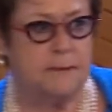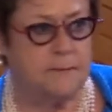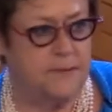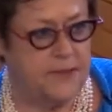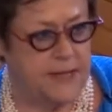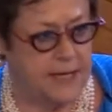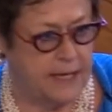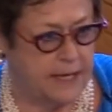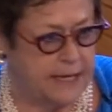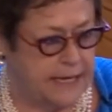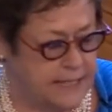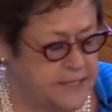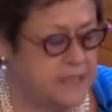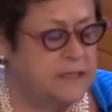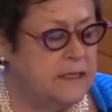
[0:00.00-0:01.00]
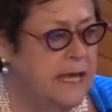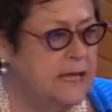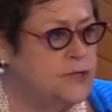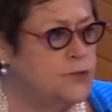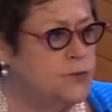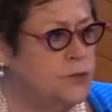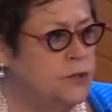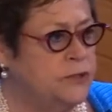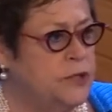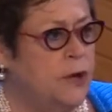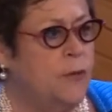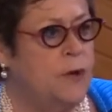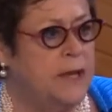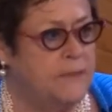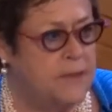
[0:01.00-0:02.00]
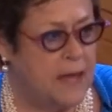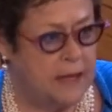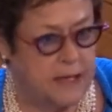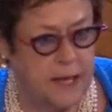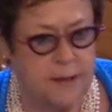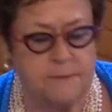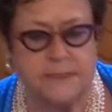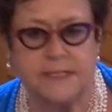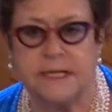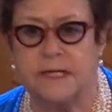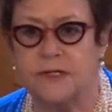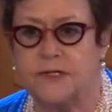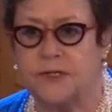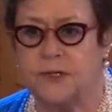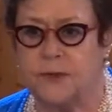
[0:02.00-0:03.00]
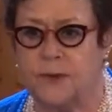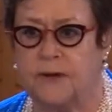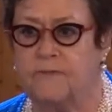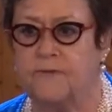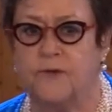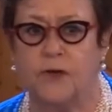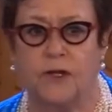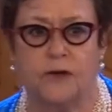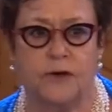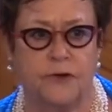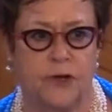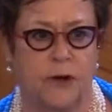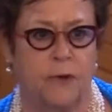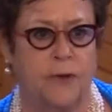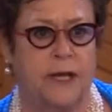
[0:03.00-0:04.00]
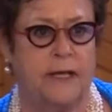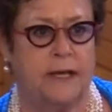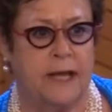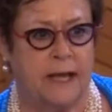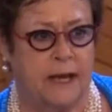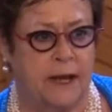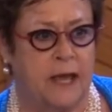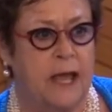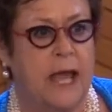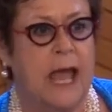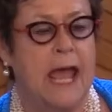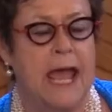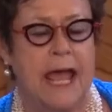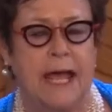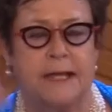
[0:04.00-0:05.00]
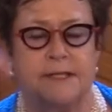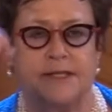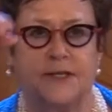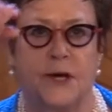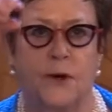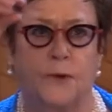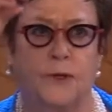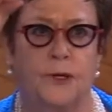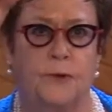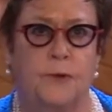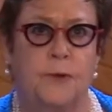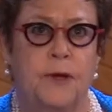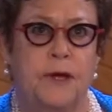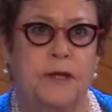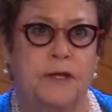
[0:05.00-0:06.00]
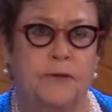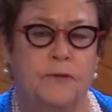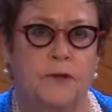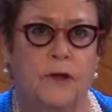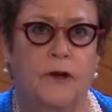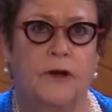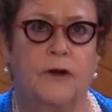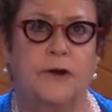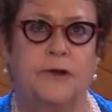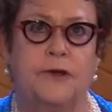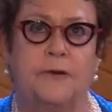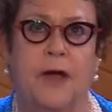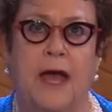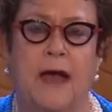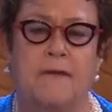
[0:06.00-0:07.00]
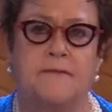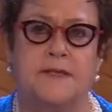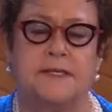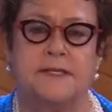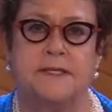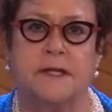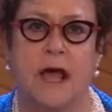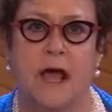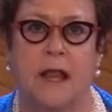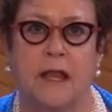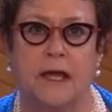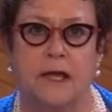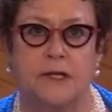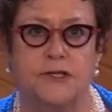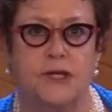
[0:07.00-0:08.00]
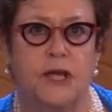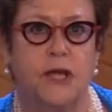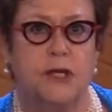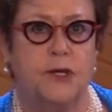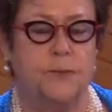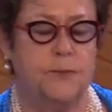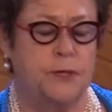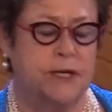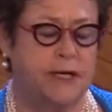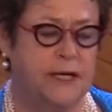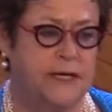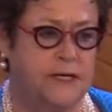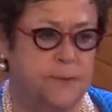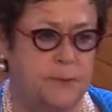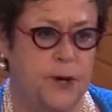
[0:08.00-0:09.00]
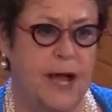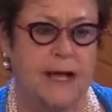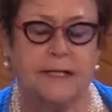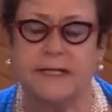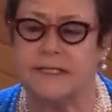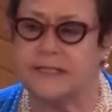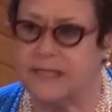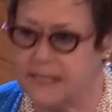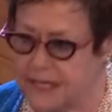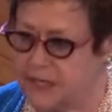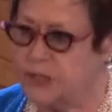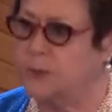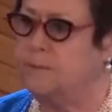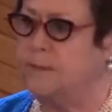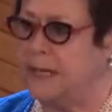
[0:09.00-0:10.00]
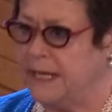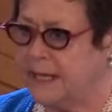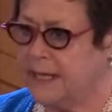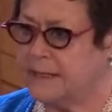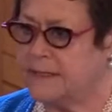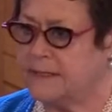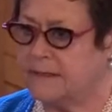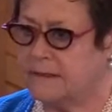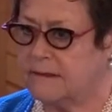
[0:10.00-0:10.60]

the intellectual knowing that comes into a fuller knowing, and so you learn, you have this knowledge, you put it into practice, and then you be it.